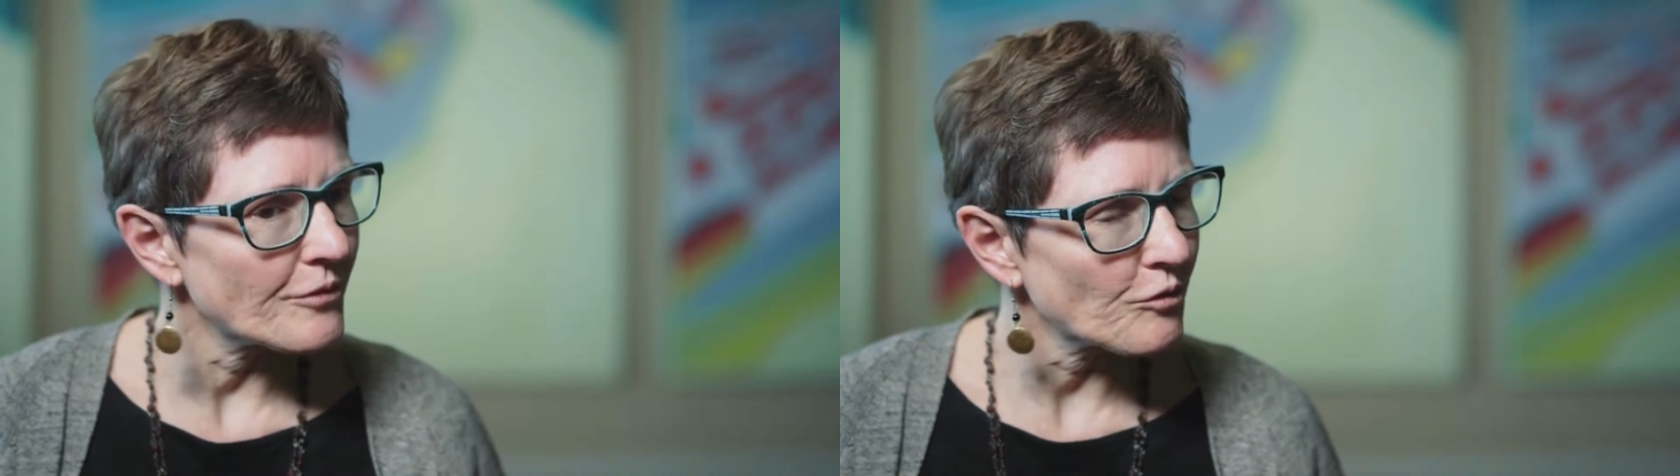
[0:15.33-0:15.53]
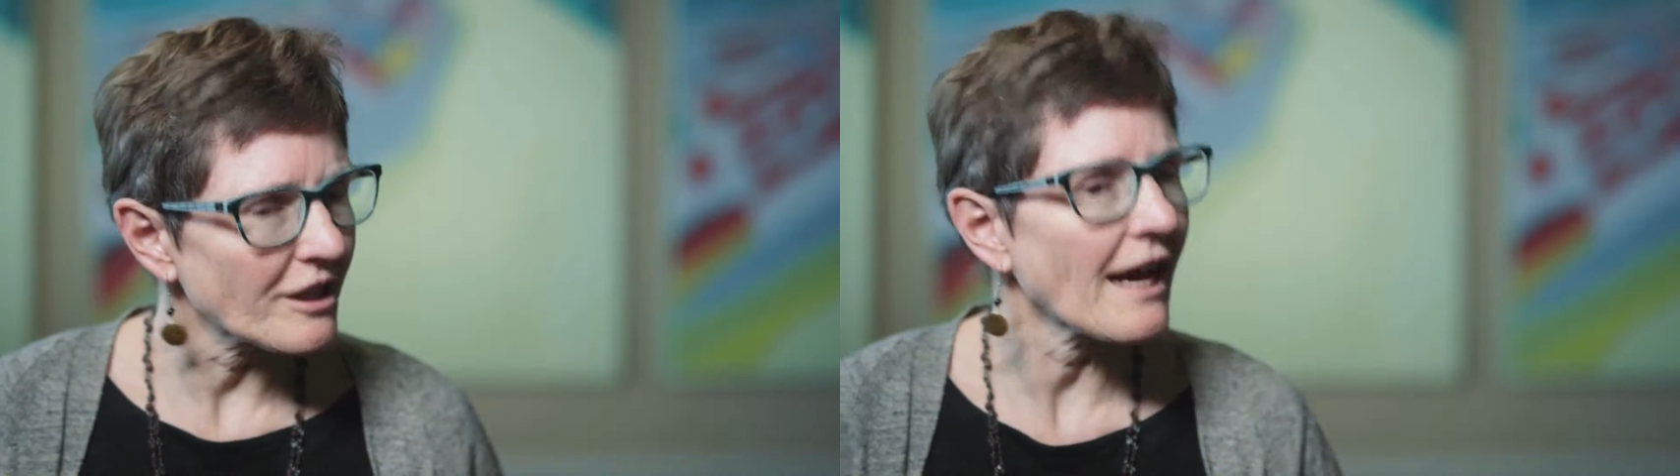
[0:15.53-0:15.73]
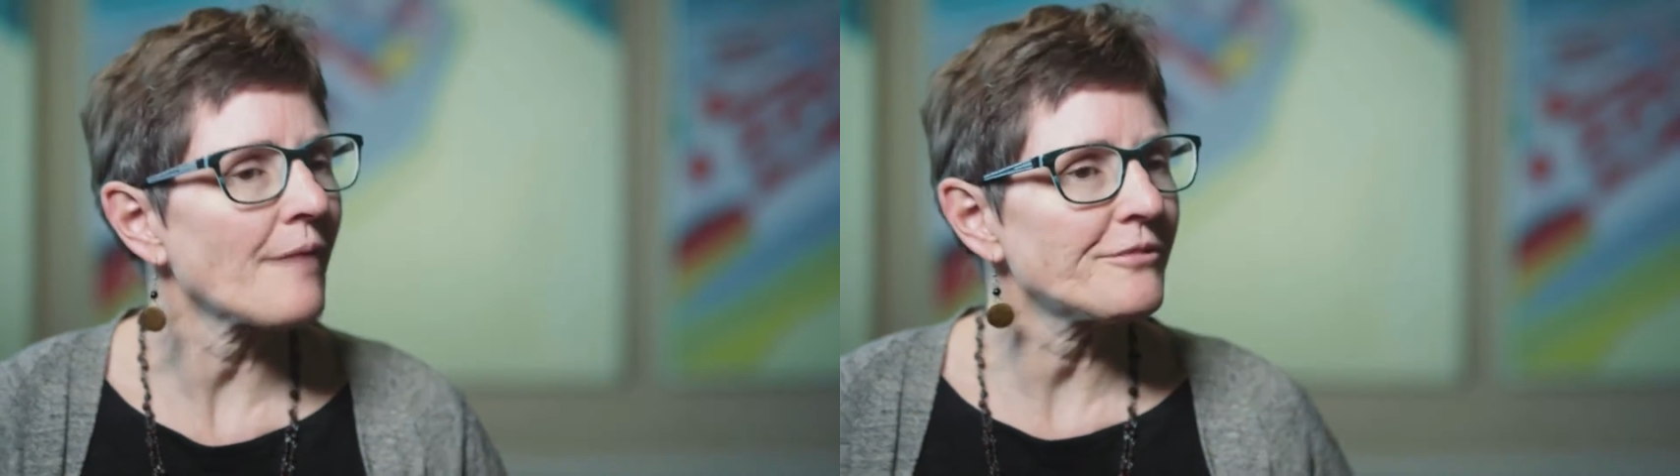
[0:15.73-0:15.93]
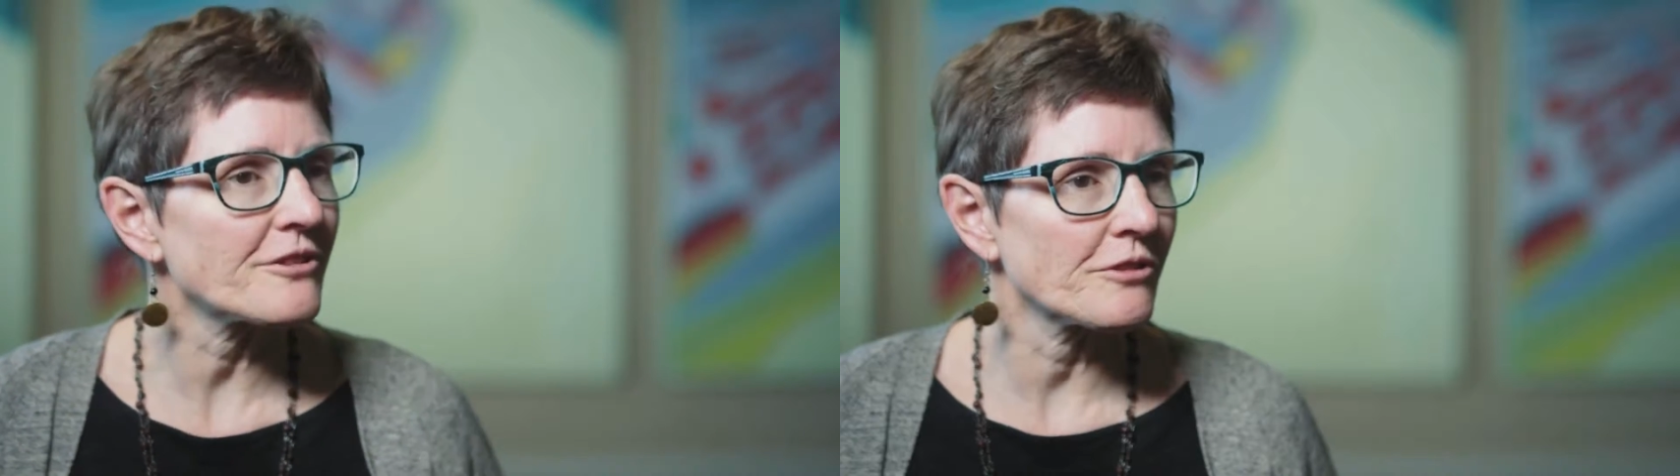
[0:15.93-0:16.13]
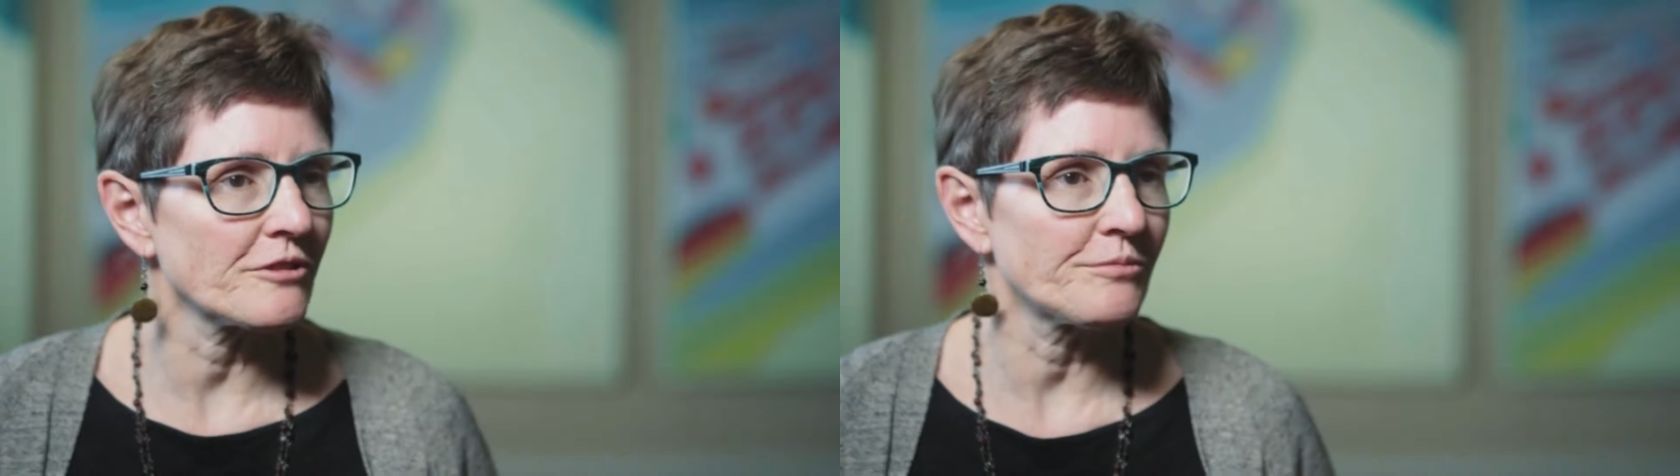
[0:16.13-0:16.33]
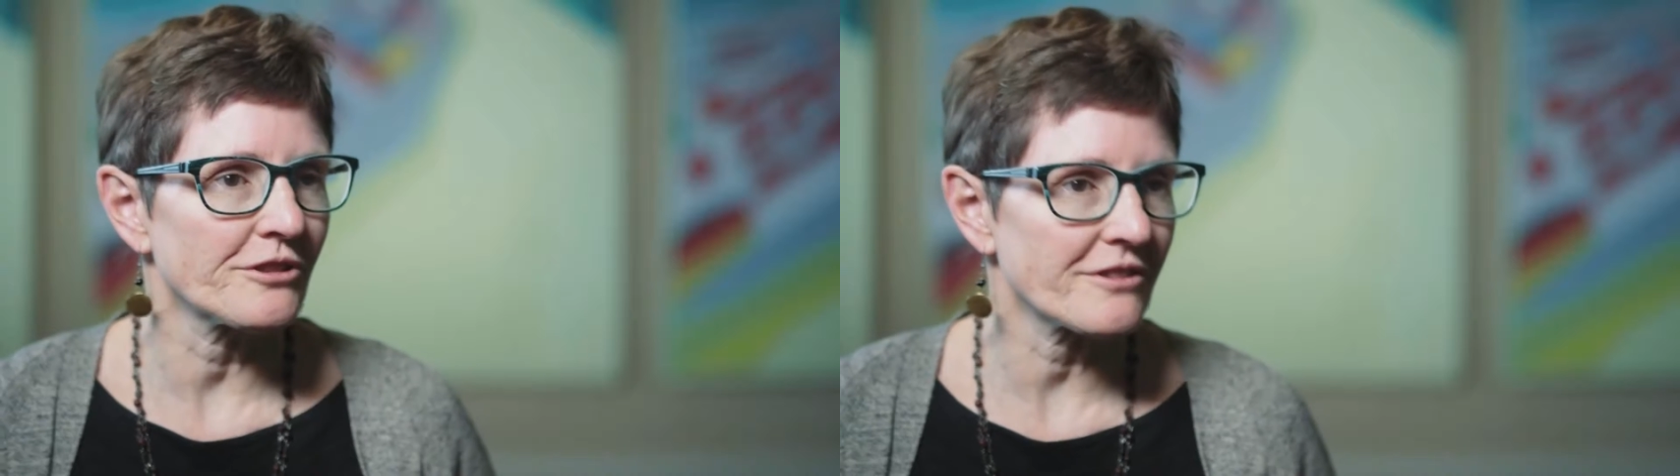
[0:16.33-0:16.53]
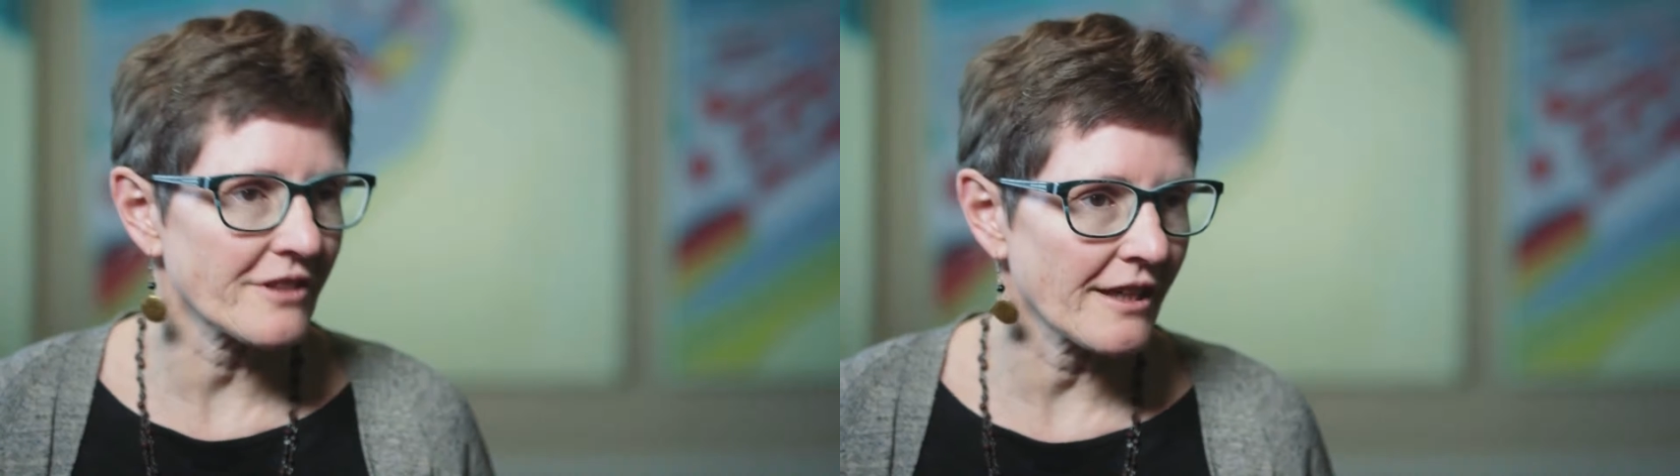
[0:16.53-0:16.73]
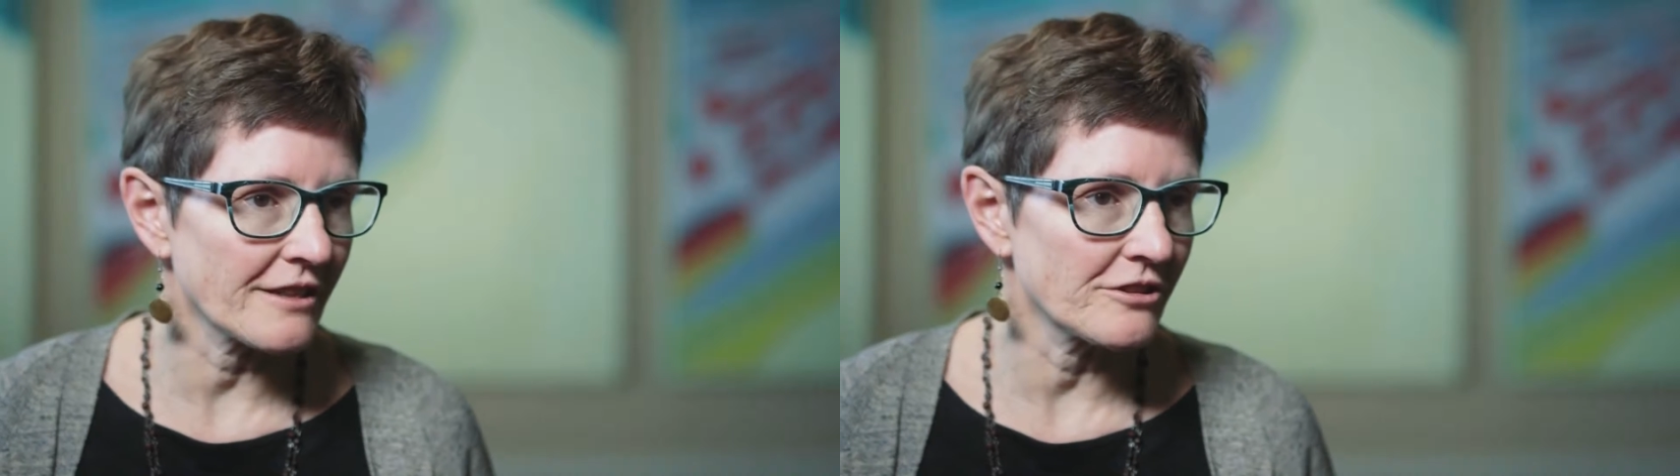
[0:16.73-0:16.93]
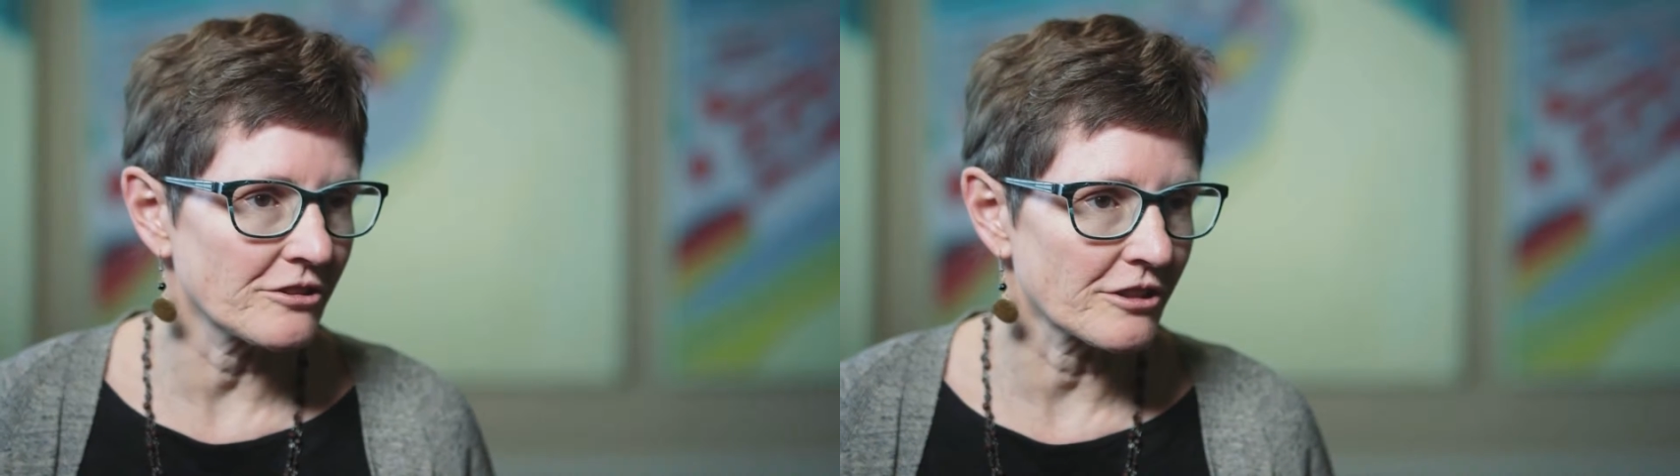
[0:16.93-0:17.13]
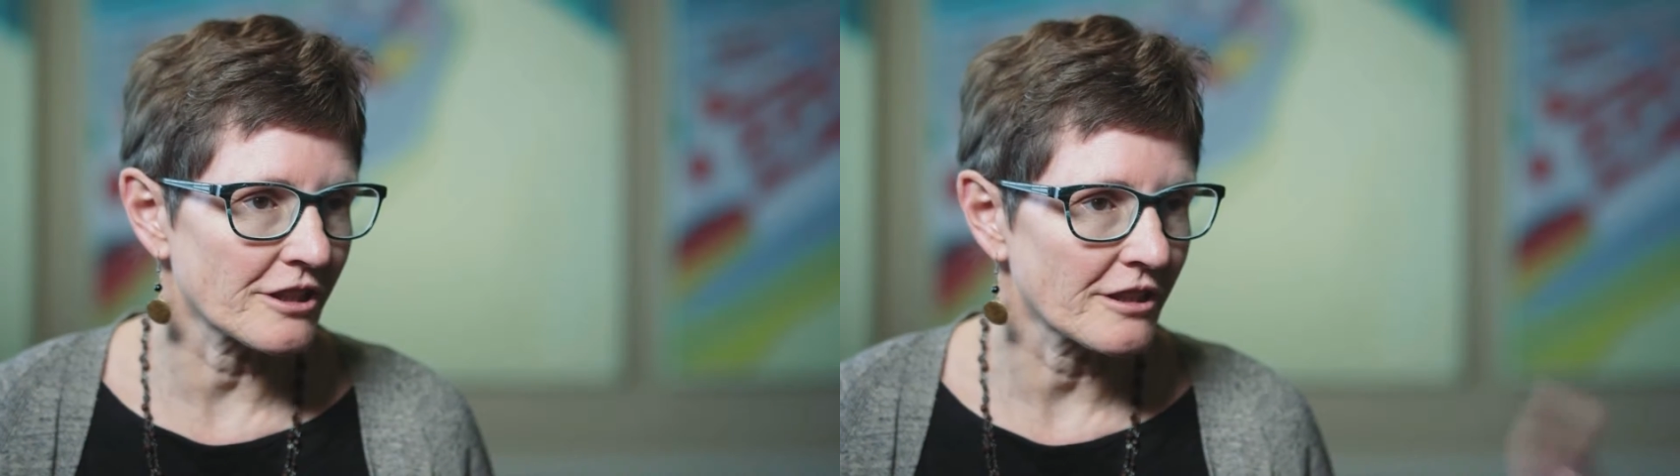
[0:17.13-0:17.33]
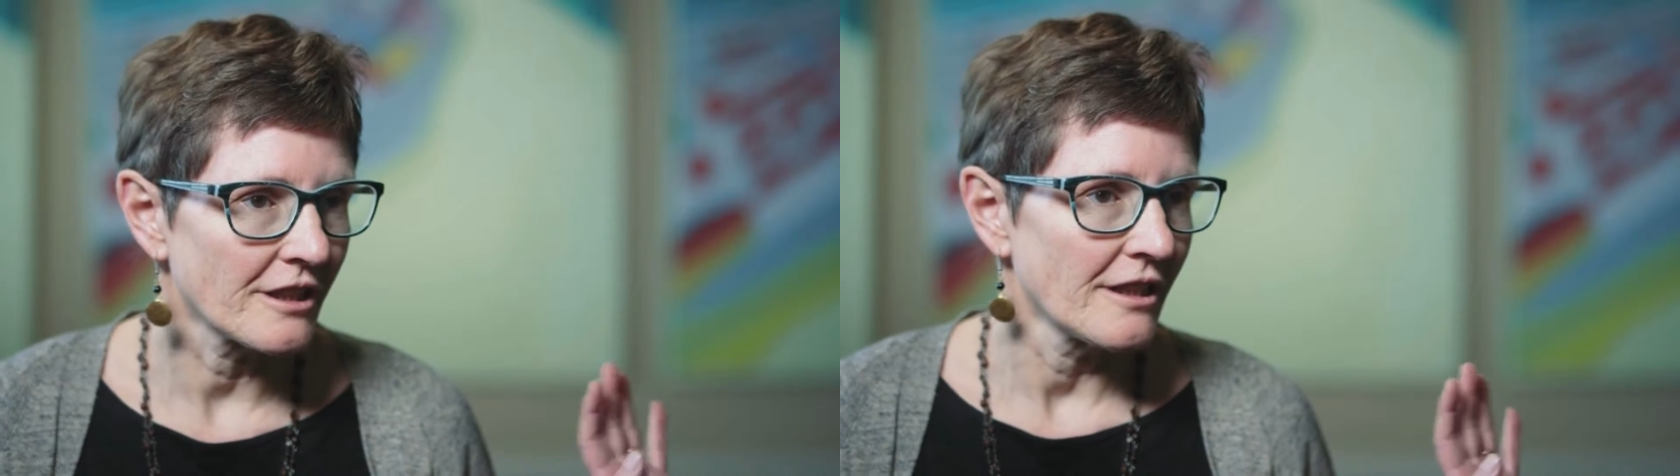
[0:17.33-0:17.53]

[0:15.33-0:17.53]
what happens when you put aside your